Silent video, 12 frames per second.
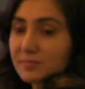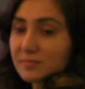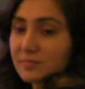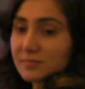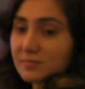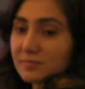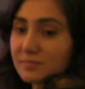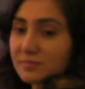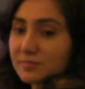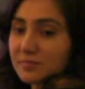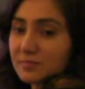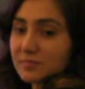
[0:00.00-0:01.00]

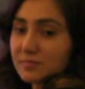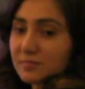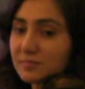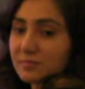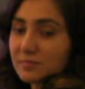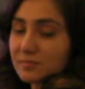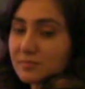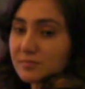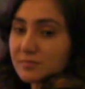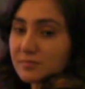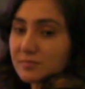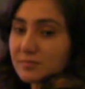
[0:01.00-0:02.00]

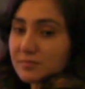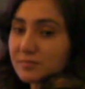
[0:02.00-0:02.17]
The person shown says nothing.